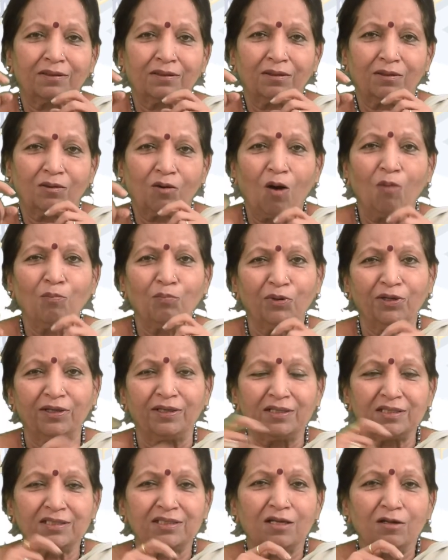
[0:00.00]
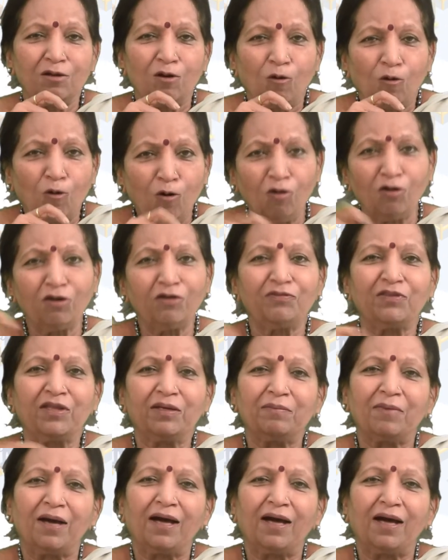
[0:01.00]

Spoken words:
components, all of them